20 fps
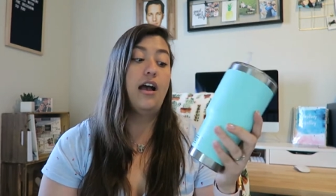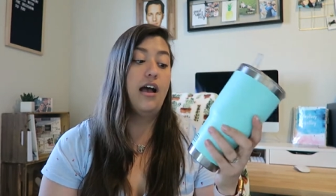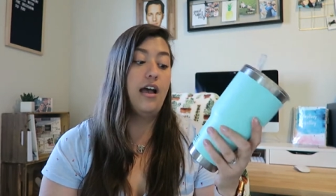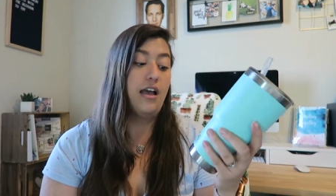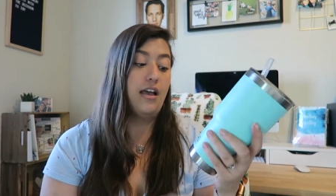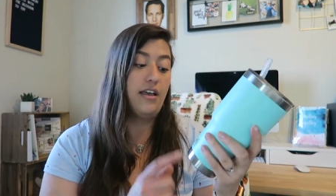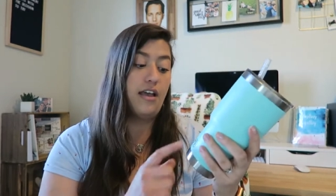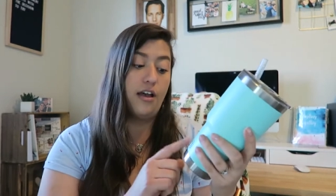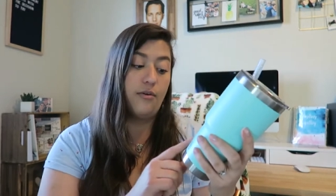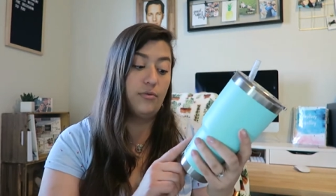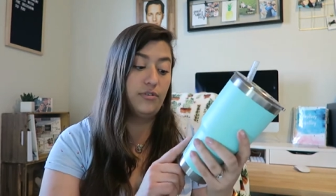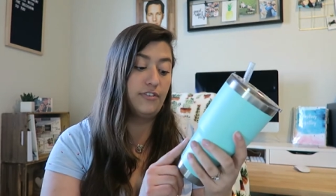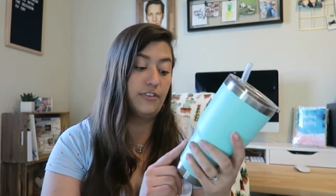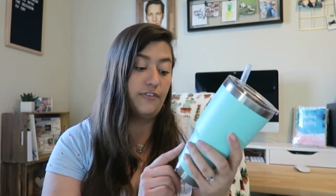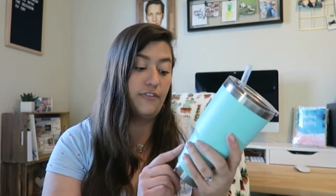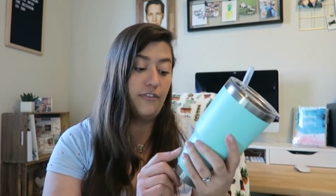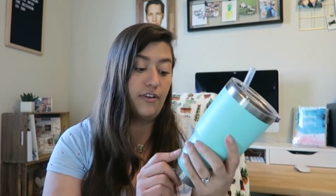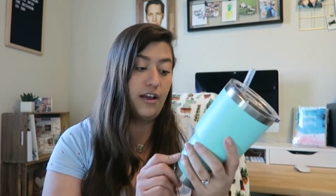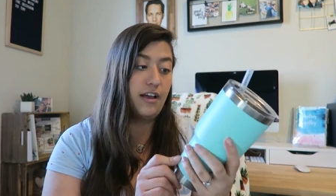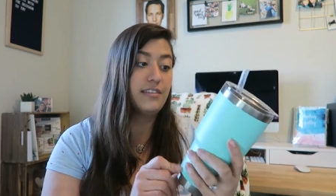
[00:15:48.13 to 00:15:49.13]
I, I
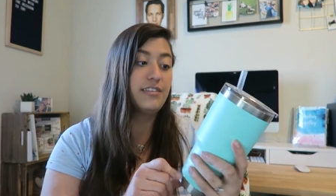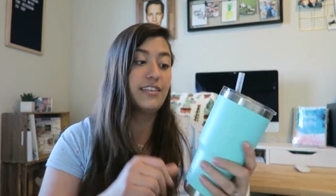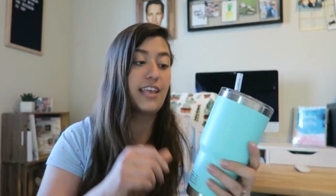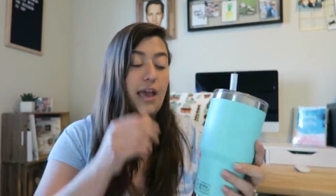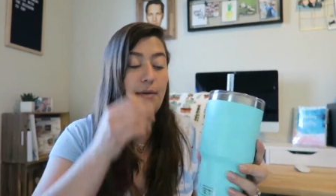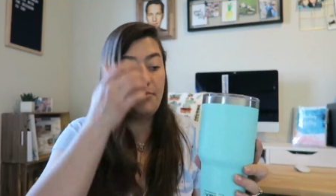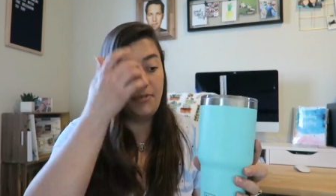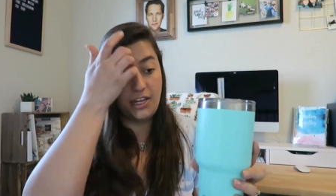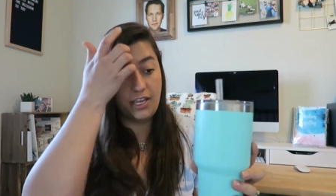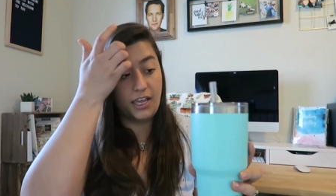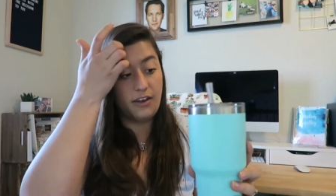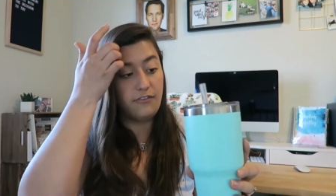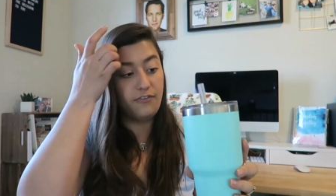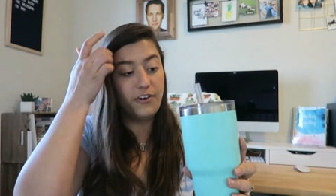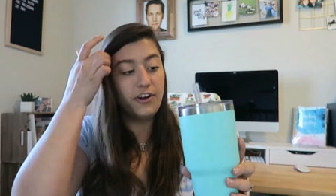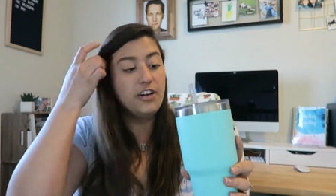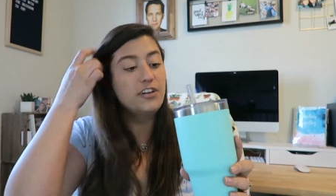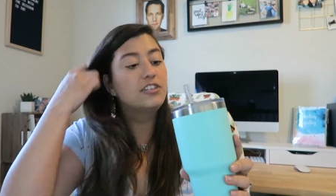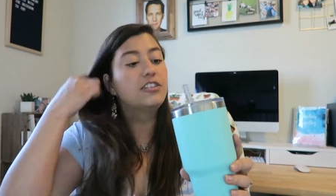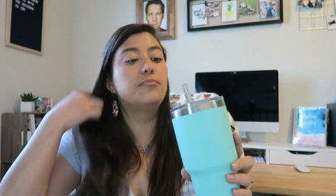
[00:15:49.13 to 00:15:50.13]
was a skeptic at
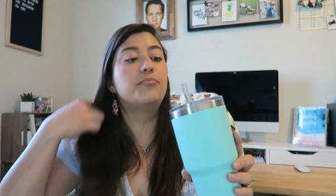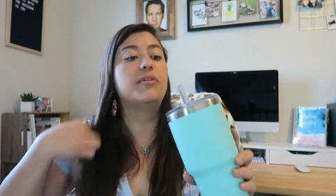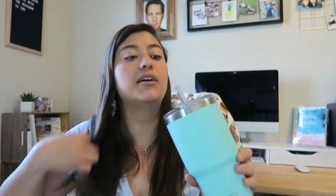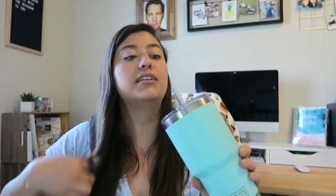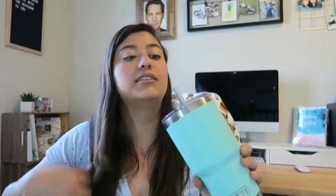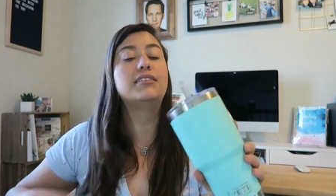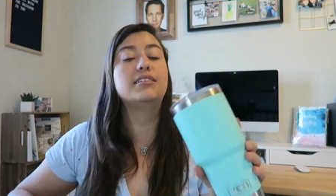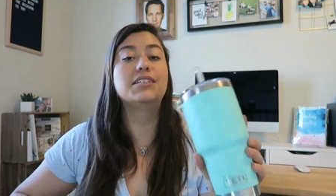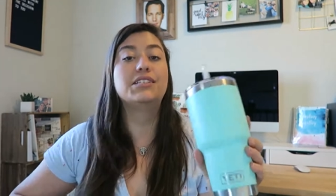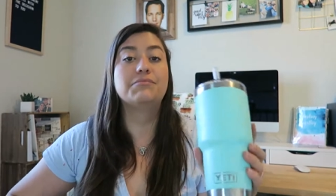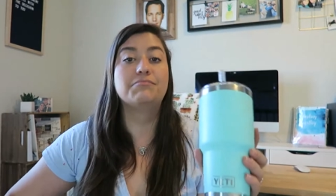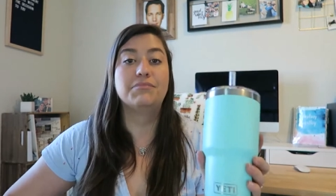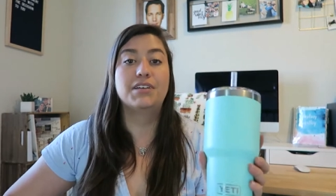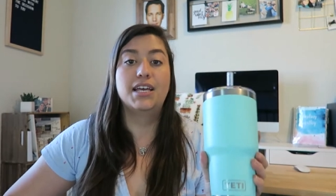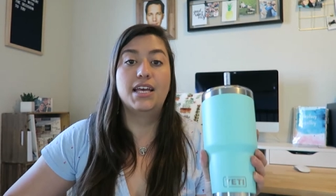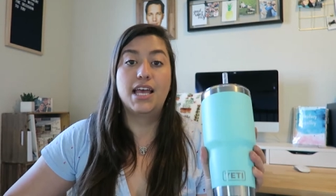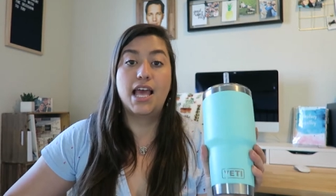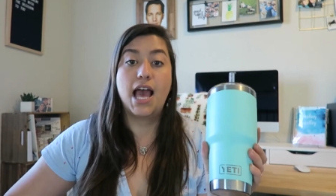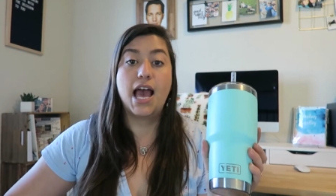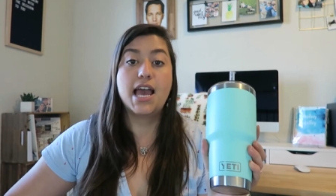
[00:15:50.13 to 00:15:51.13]
first, but
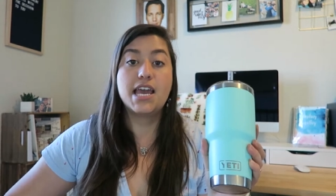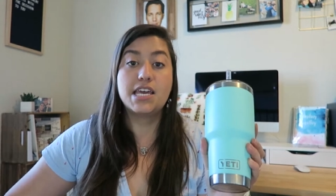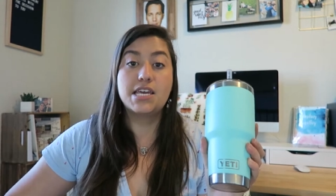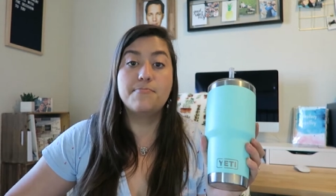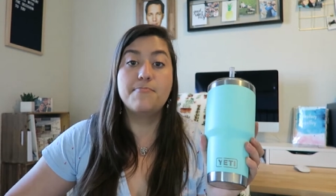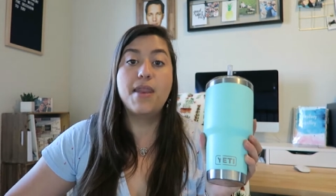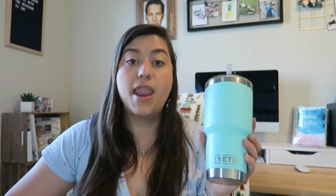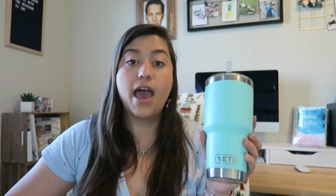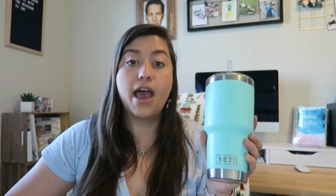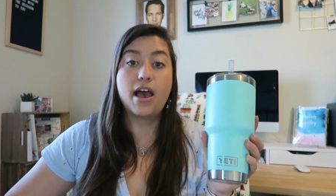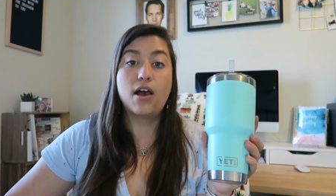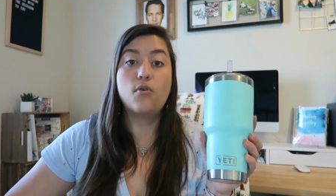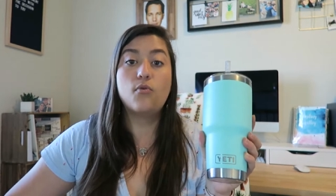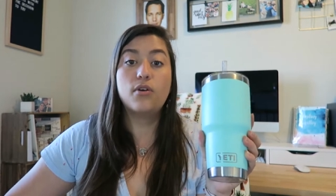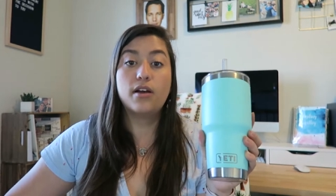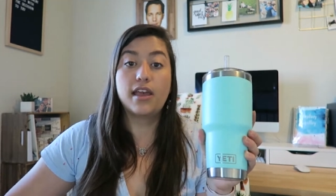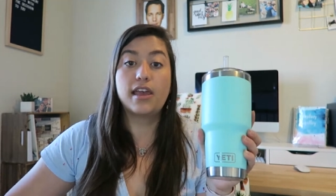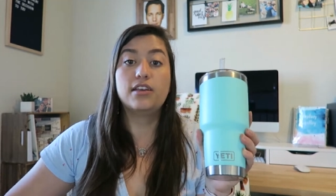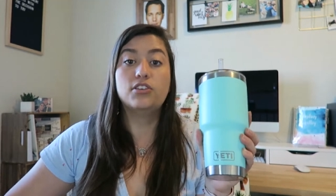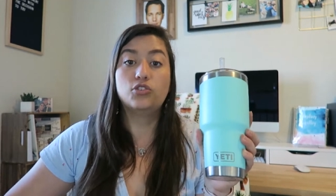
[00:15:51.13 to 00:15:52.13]
I am
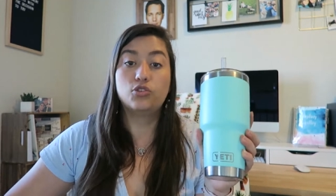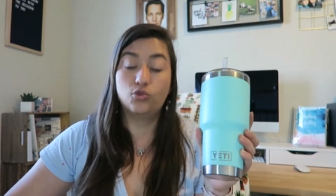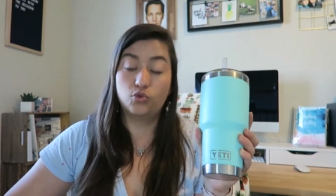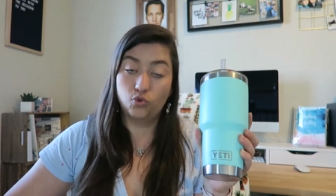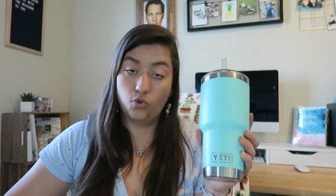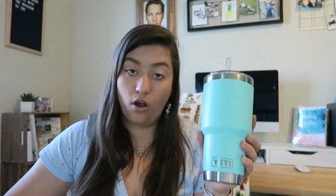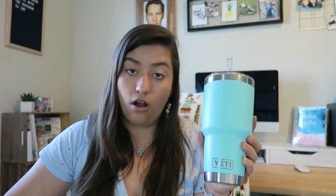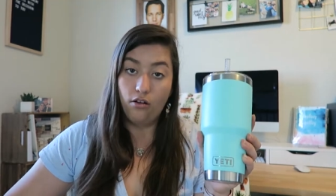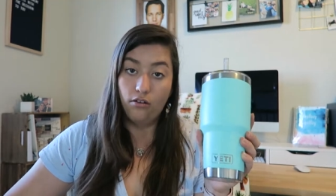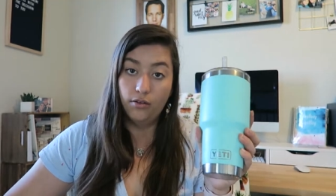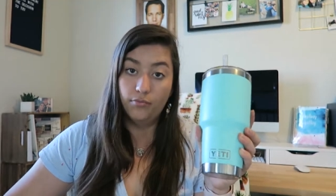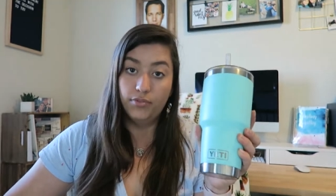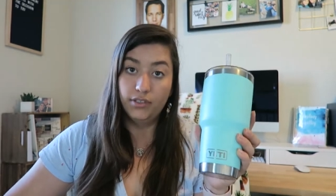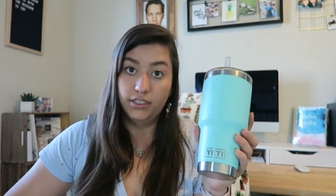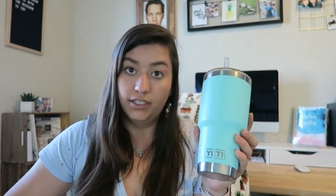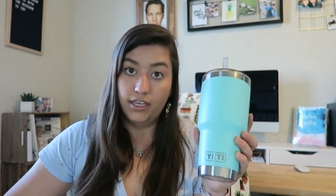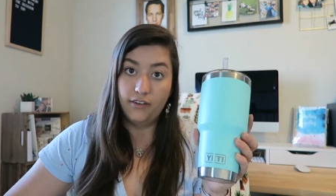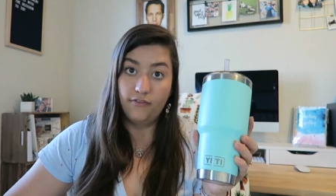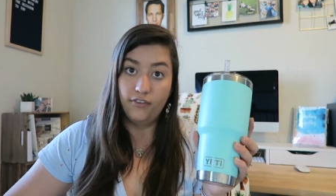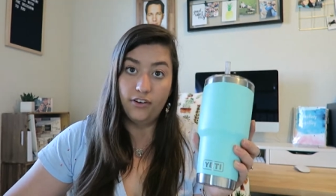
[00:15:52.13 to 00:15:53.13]
now a strong
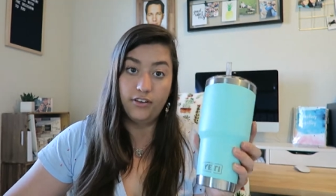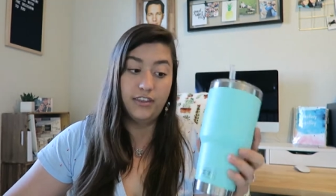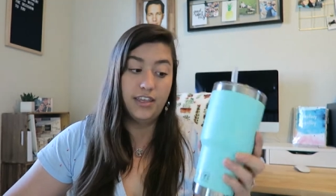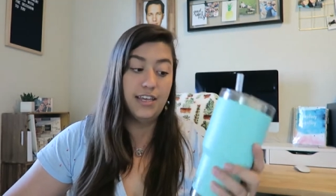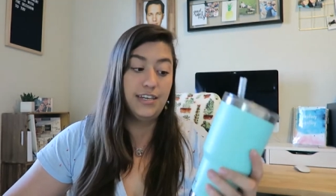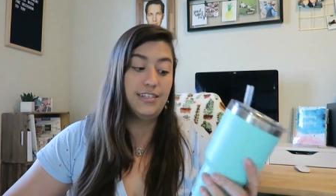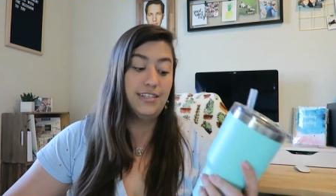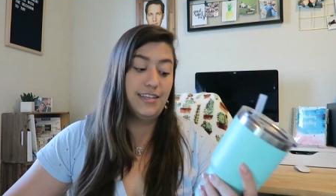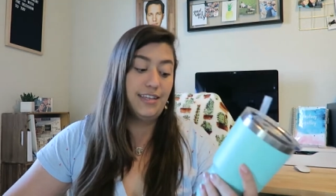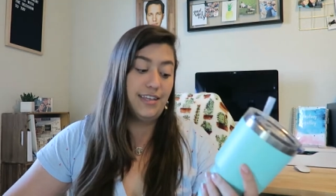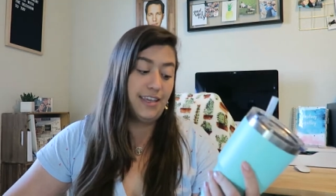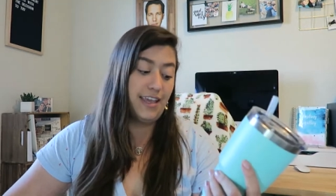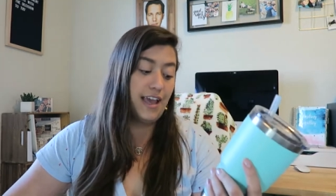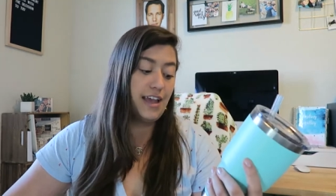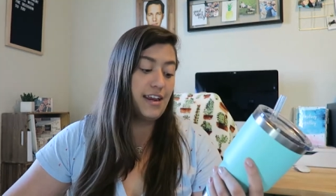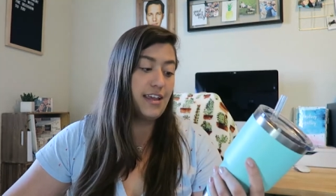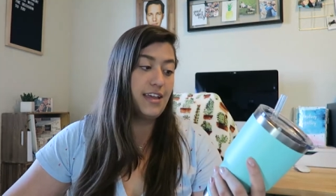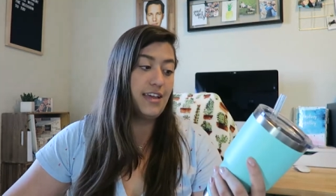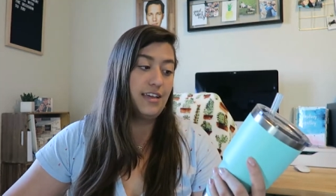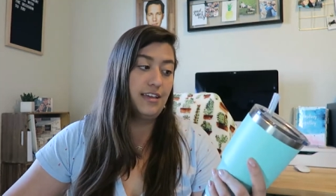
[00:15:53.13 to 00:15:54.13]
believer that
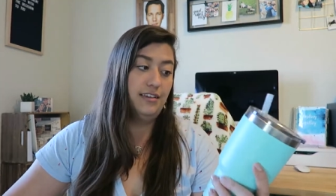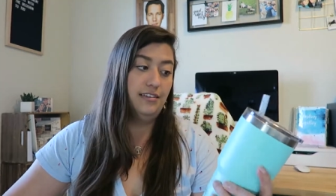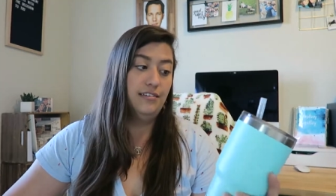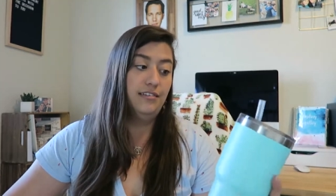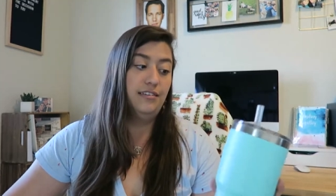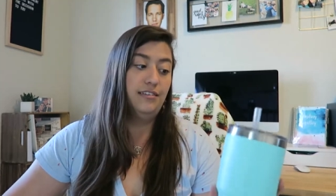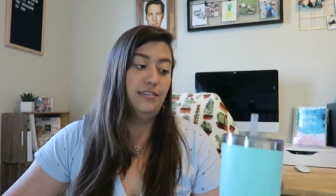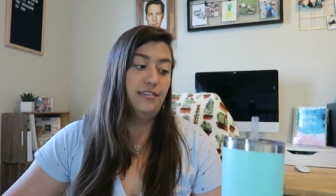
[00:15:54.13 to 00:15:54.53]
Yeti,